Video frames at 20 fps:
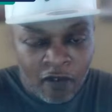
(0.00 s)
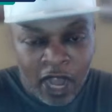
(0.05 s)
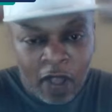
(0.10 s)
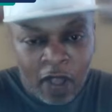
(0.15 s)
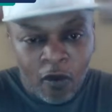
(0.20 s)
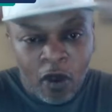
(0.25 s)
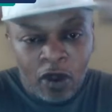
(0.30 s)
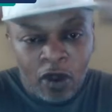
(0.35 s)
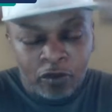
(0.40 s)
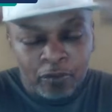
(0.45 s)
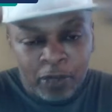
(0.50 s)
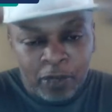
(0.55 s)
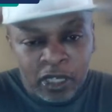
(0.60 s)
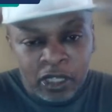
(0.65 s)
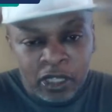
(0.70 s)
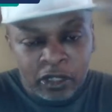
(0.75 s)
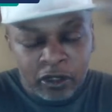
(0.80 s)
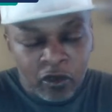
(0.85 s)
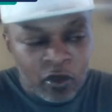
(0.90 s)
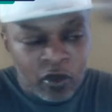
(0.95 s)
I want
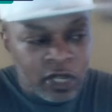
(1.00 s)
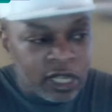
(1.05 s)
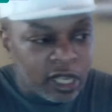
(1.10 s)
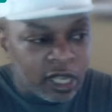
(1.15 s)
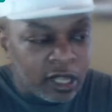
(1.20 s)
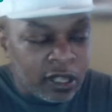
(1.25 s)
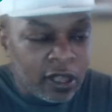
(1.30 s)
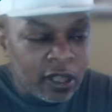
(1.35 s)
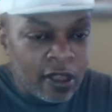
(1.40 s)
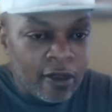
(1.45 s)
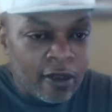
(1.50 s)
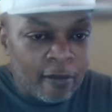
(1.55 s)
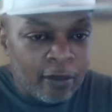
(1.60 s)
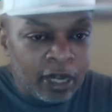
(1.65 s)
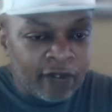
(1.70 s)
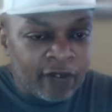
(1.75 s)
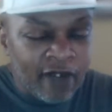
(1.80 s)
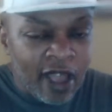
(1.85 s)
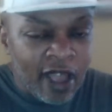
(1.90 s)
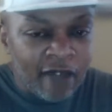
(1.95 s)
Bud to win.
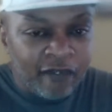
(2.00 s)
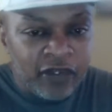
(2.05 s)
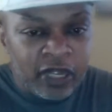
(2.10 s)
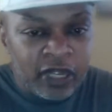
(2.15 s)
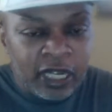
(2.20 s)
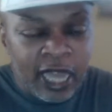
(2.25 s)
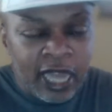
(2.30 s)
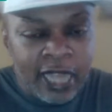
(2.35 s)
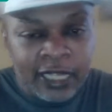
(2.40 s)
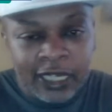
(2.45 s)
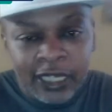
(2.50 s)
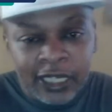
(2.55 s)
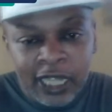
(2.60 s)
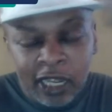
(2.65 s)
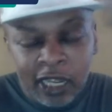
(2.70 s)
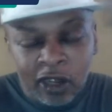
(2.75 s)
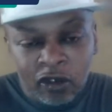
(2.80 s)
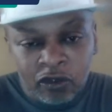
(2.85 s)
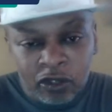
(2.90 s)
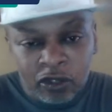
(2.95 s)
But if I feel like
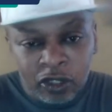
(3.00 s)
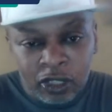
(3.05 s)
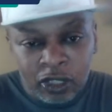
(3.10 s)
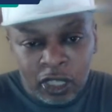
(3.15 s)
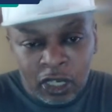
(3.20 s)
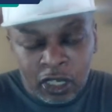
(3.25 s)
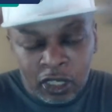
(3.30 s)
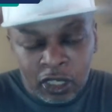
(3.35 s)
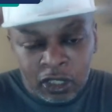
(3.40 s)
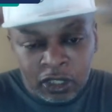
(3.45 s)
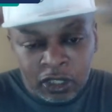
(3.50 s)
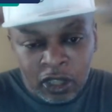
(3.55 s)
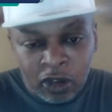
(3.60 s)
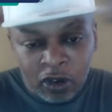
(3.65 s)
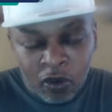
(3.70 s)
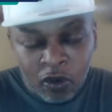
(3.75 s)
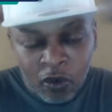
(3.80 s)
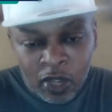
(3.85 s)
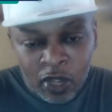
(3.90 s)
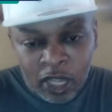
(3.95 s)
Canelo is
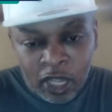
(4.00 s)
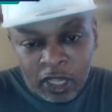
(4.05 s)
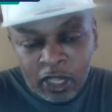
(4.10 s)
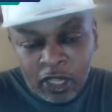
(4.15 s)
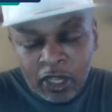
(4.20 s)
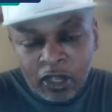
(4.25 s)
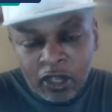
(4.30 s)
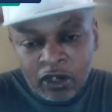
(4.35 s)
gonna win,